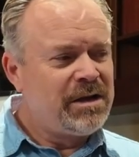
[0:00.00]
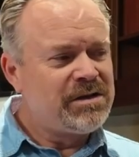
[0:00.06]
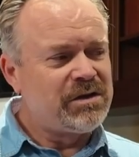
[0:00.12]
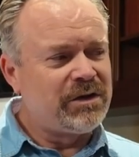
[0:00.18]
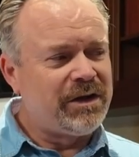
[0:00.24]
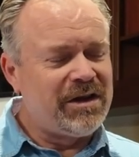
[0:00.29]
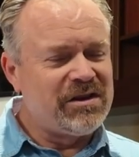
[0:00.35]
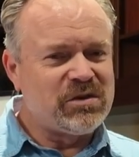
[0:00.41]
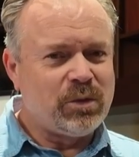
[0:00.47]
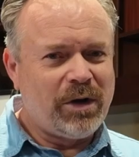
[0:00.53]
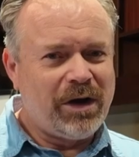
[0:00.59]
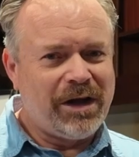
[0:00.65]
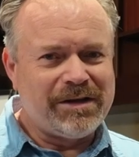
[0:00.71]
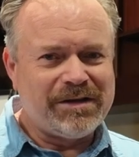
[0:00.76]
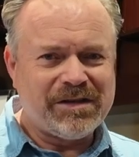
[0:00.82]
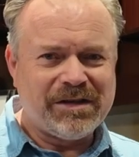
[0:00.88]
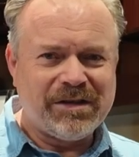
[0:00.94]
So guess
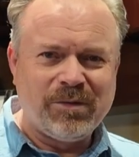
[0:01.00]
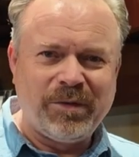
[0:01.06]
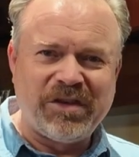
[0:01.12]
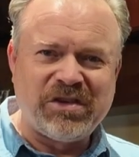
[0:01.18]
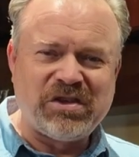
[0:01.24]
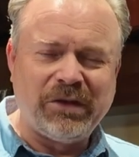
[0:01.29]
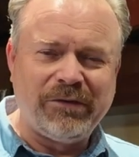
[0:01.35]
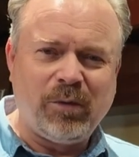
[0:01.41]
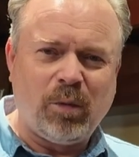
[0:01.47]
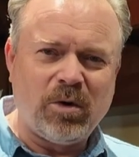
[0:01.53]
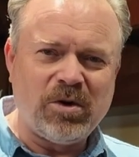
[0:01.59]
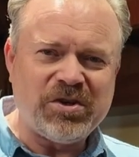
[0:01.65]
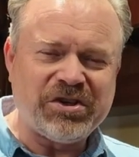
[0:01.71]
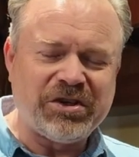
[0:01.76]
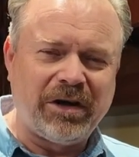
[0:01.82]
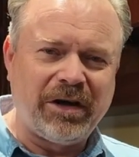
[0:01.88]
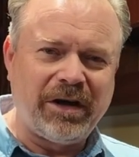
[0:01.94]
what? When the Civil War
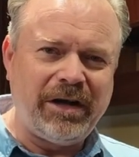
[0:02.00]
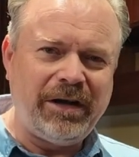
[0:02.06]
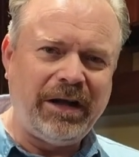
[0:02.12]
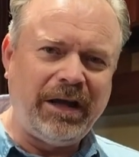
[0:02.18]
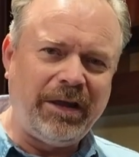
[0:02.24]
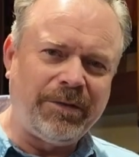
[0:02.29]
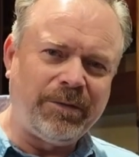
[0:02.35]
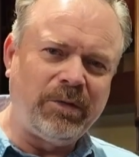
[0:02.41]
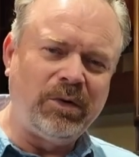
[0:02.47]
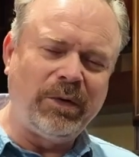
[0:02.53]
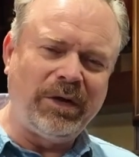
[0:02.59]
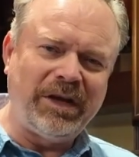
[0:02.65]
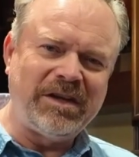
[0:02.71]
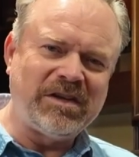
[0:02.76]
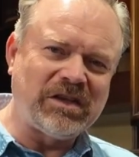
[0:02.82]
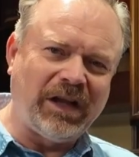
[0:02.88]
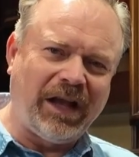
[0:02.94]
started, he threw in
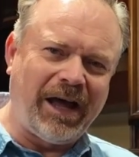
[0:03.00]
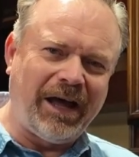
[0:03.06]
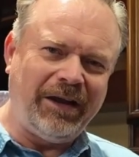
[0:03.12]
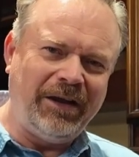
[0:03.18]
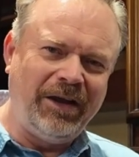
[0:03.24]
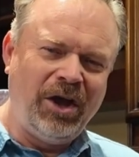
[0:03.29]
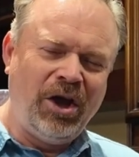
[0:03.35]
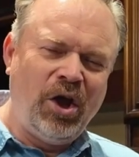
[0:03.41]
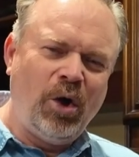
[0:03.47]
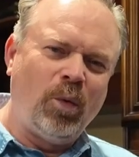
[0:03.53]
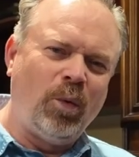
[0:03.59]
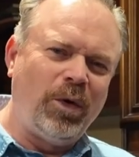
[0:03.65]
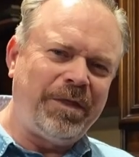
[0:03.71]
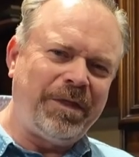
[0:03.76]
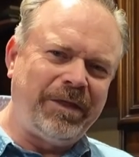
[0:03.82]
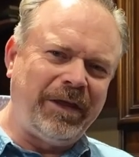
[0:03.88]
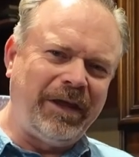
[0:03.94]
his lot
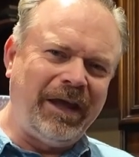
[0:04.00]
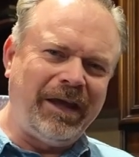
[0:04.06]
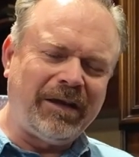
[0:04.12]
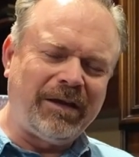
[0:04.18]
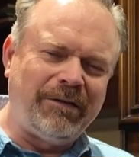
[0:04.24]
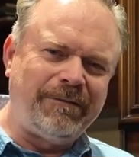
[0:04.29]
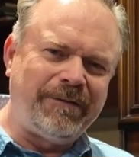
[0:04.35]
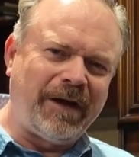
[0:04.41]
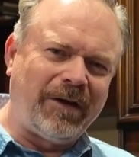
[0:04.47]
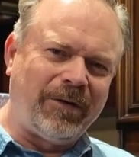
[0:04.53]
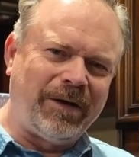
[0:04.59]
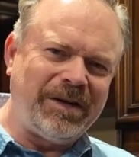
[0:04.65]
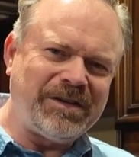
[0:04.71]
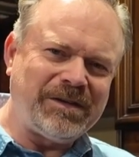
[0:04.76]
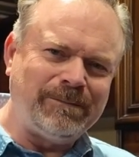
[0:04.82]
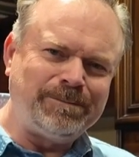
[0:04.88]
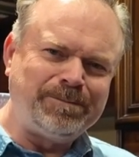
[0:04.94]
with the
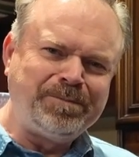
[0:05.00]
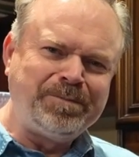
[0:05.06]
Confederates